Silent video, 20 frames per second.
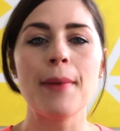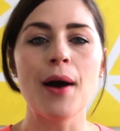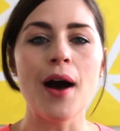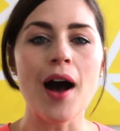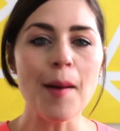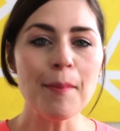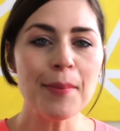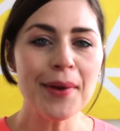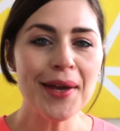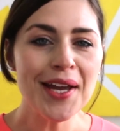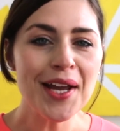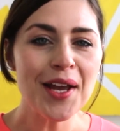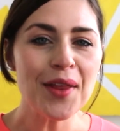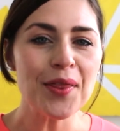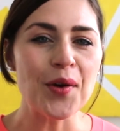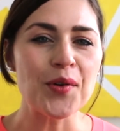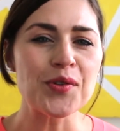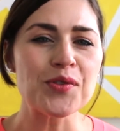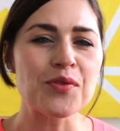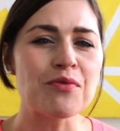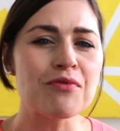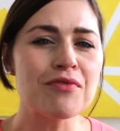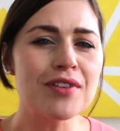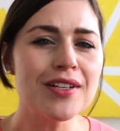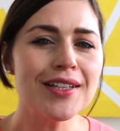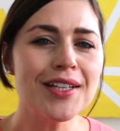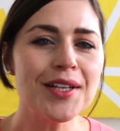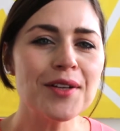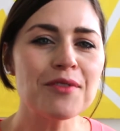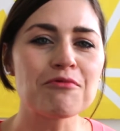popping those
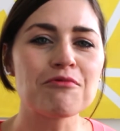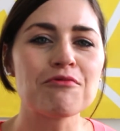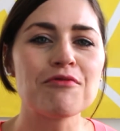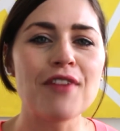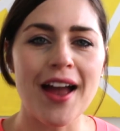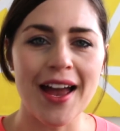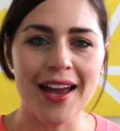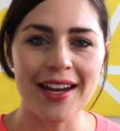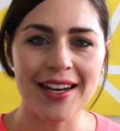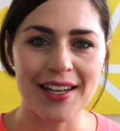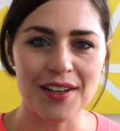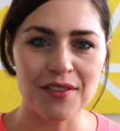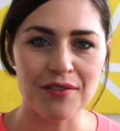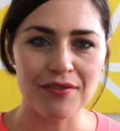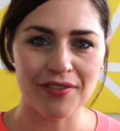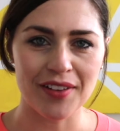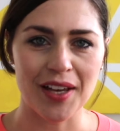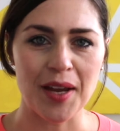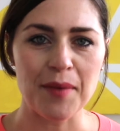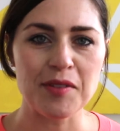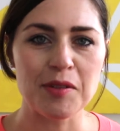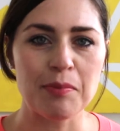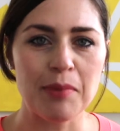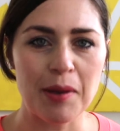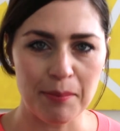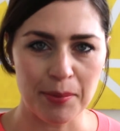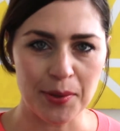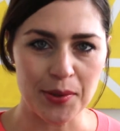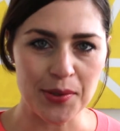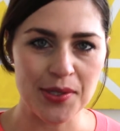really red inflamed
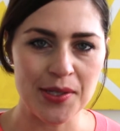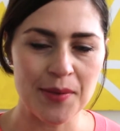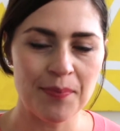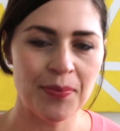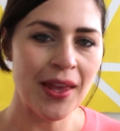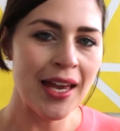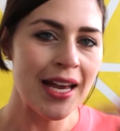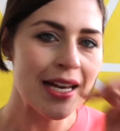pimples.